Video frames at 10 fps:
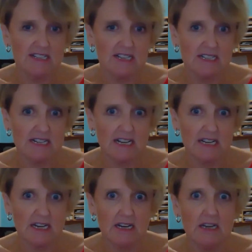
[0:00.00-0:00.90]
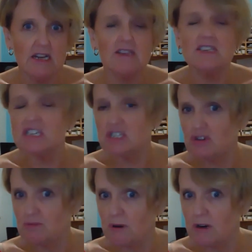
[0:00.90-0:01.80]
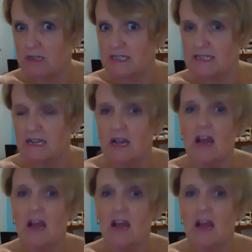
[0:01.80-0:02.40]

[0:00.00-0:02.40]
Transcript: container, the tissue box,